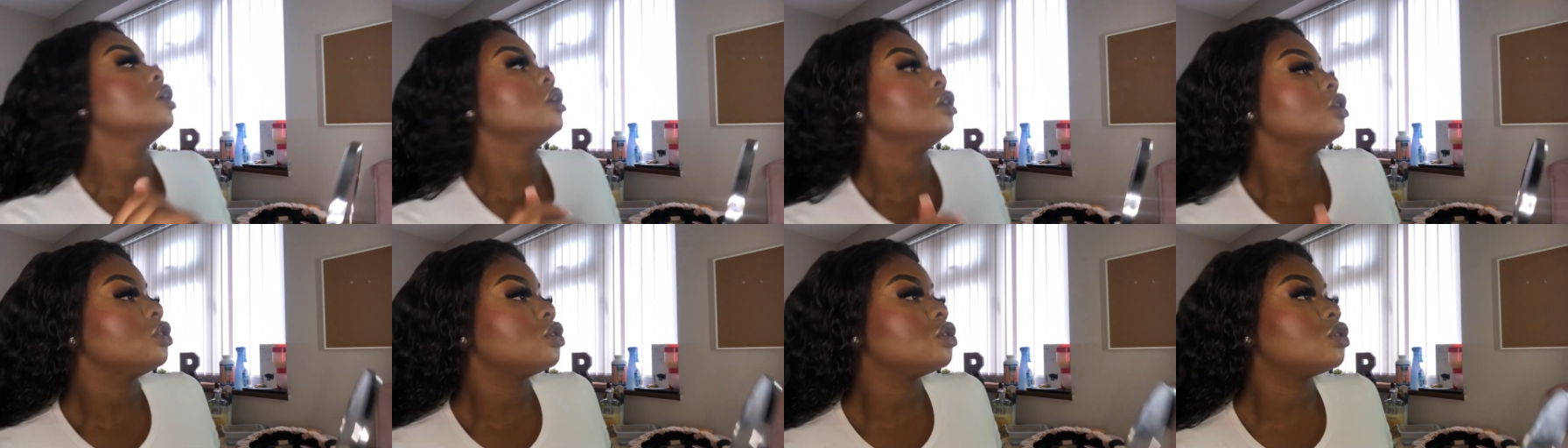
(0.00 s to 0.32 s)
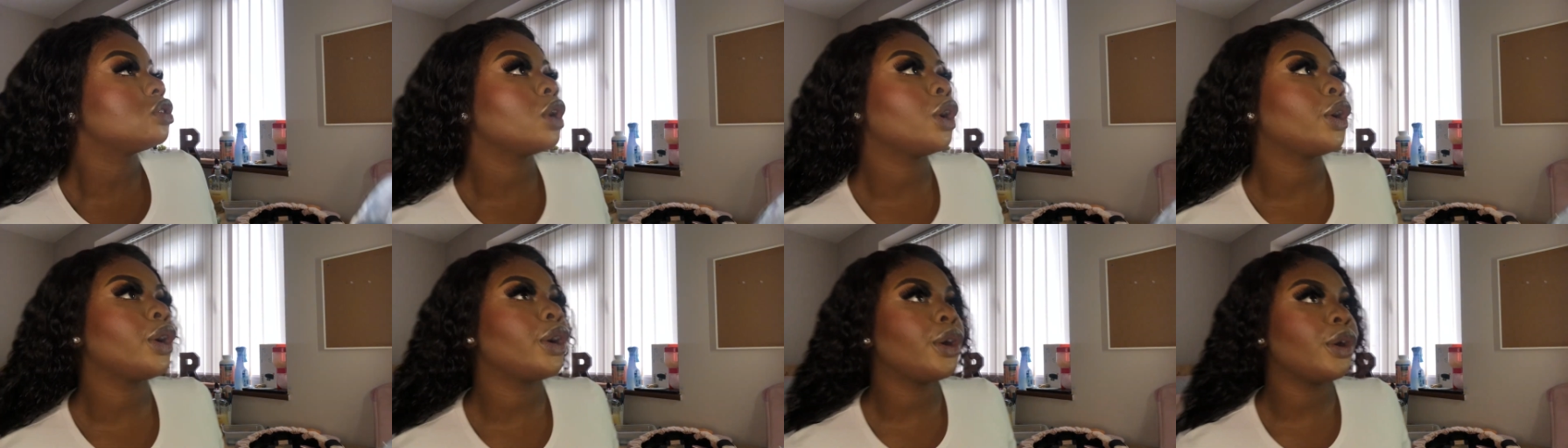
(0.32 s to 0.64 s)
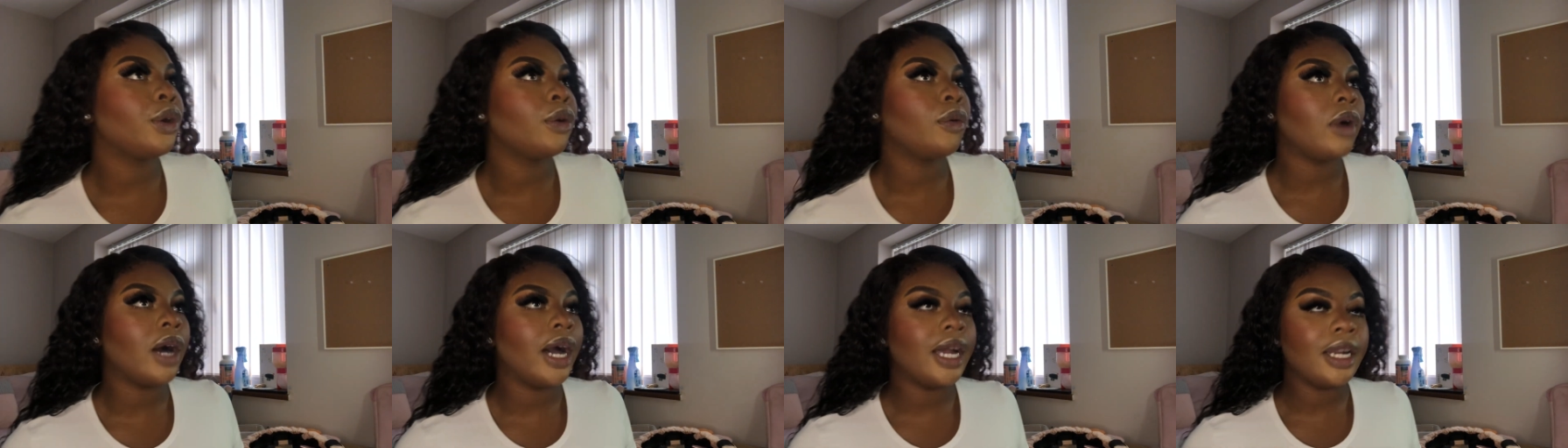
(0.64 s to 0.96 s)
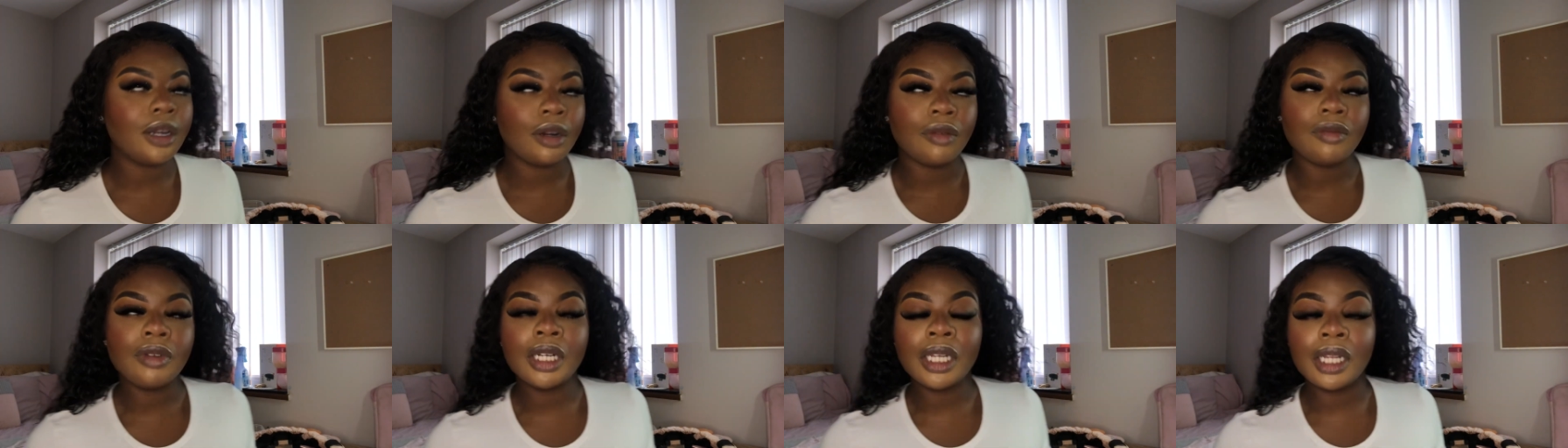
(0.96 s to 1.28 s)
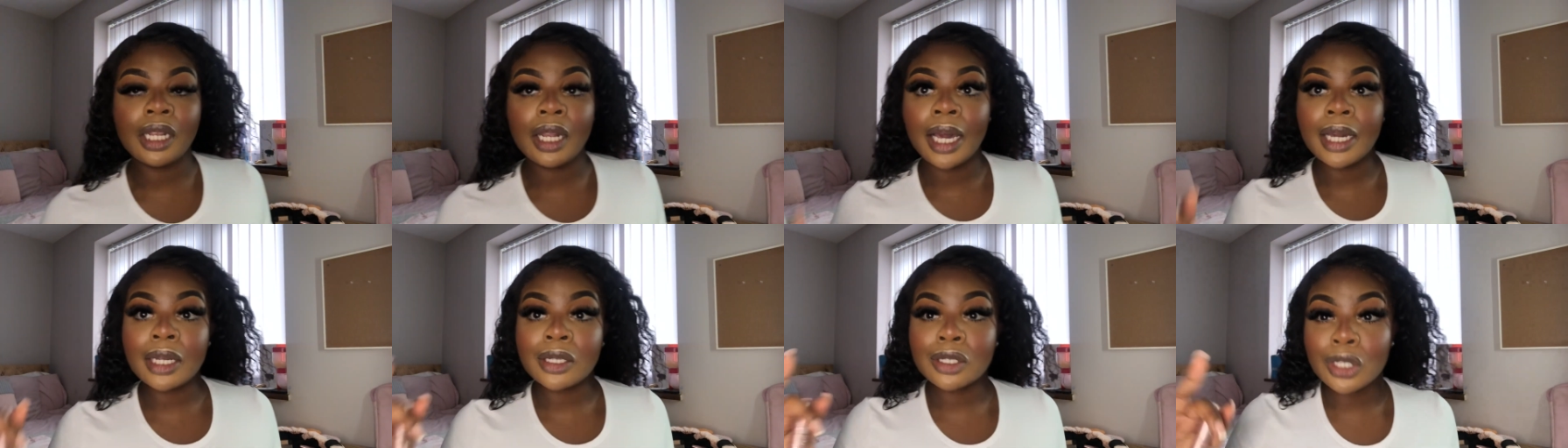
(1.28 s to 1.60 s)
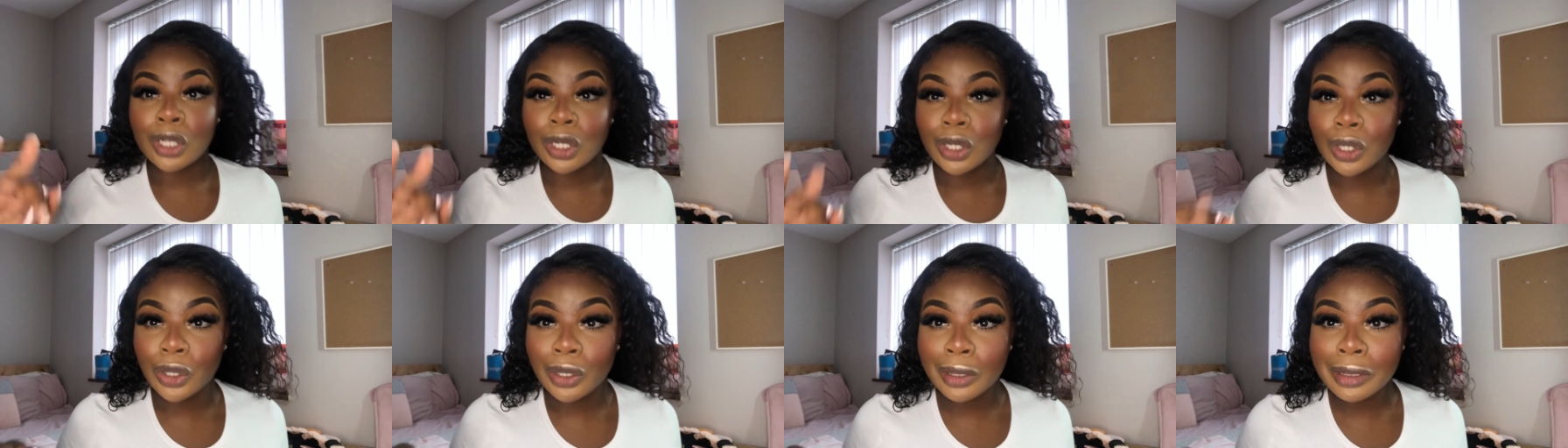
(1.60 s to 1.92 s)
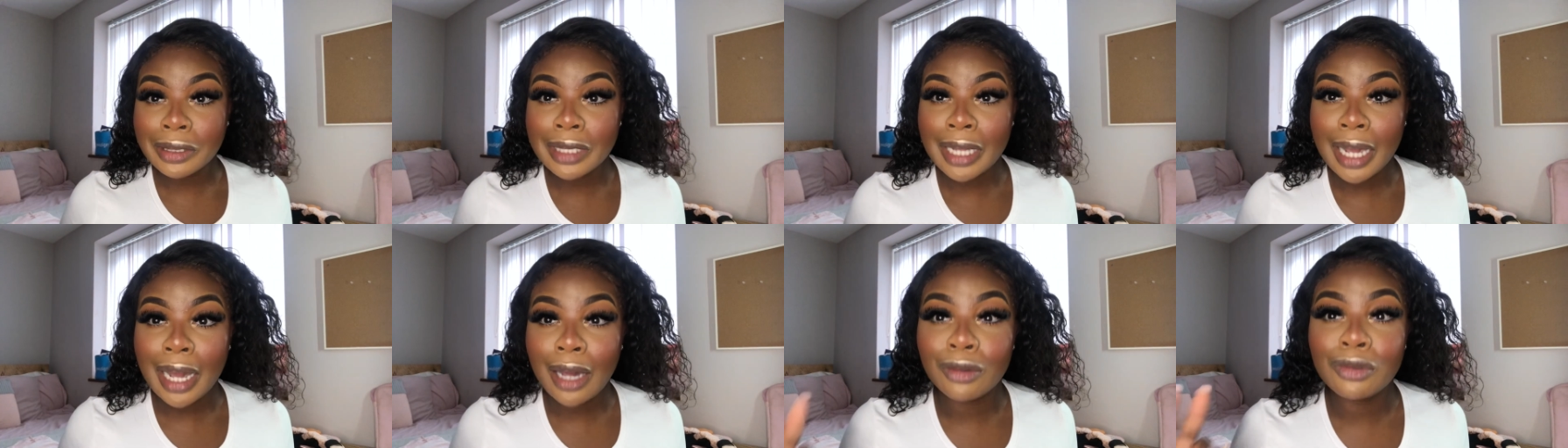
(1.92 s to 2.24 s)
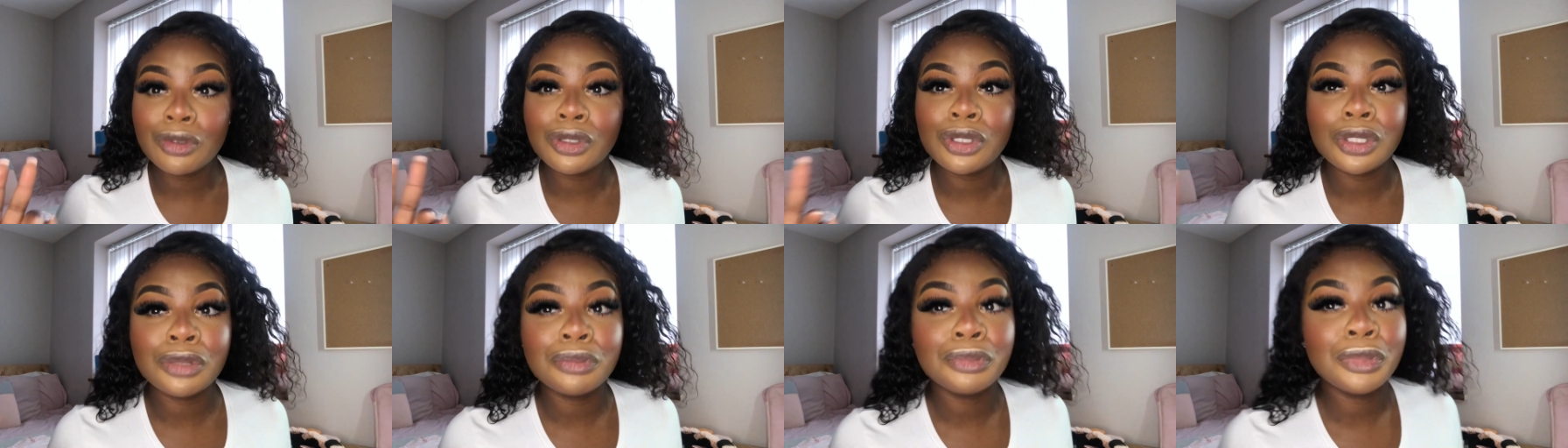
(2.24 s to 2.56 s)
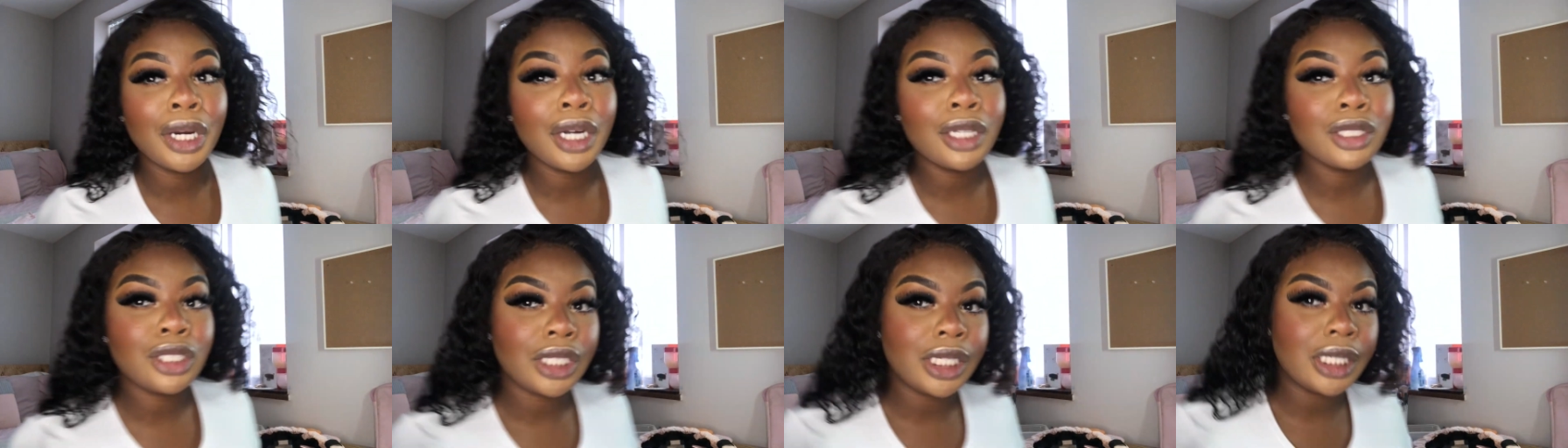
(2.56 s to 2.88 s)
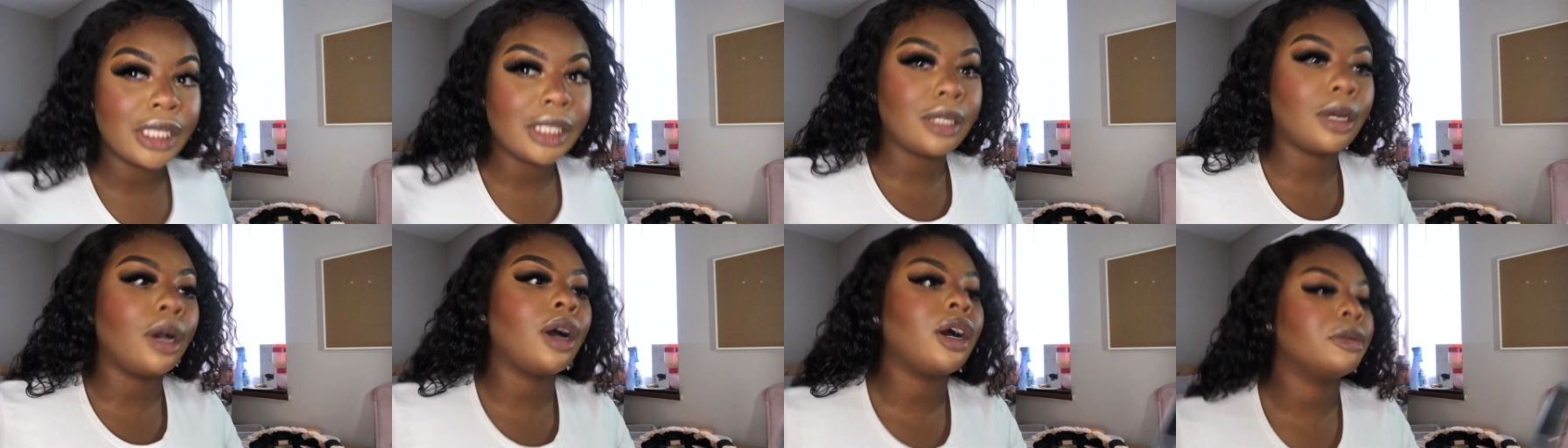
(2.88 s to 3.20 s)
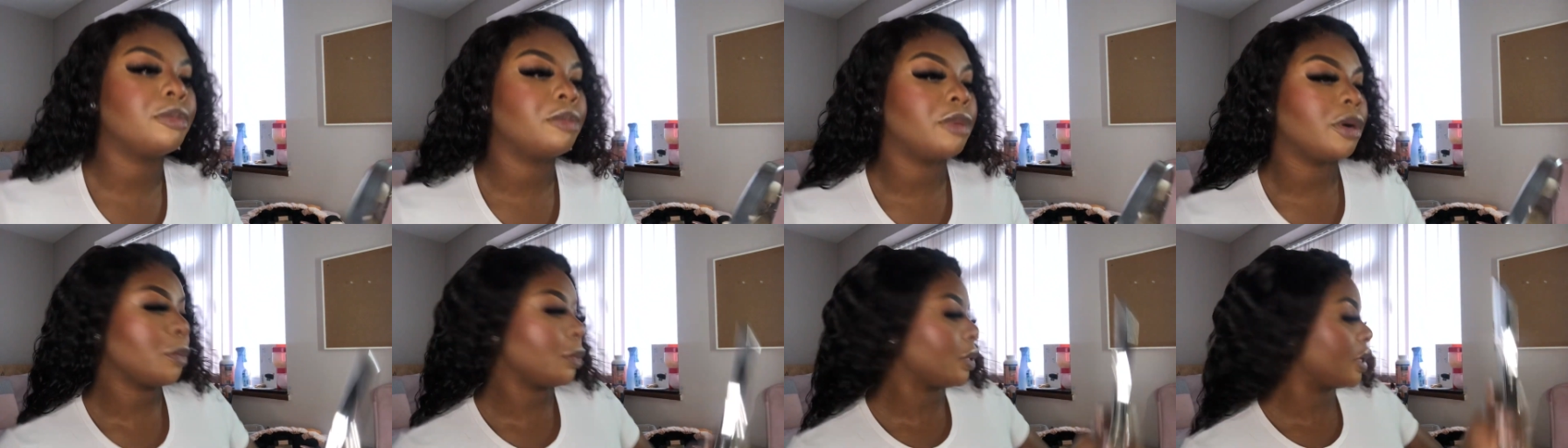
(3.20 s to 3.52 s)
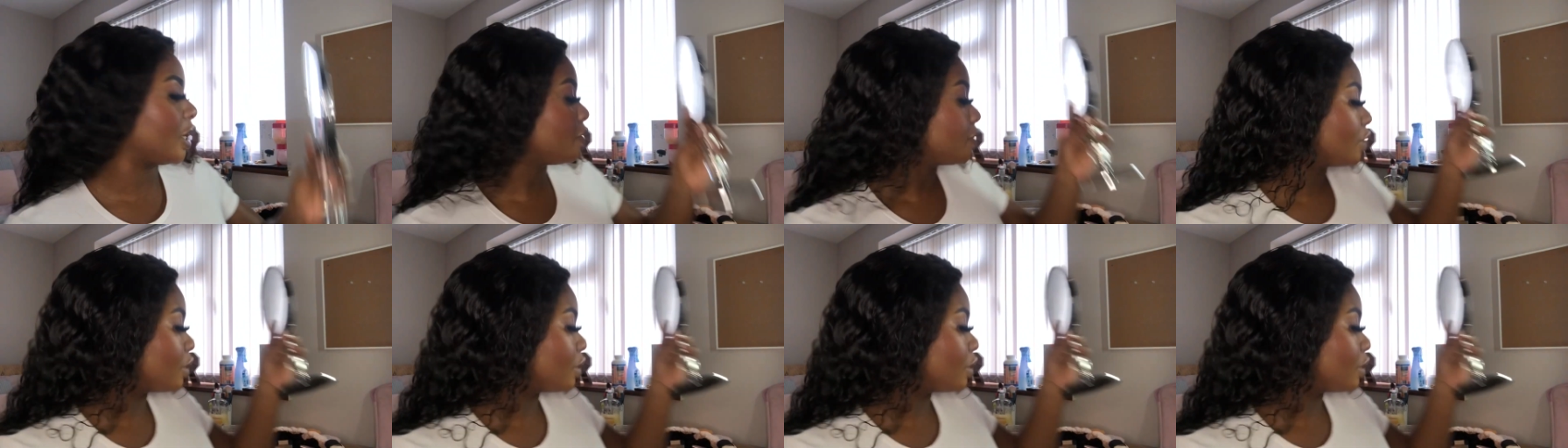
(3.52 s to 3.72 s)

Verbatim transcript: so I don't really like to look down too much. It is hard, but whatever.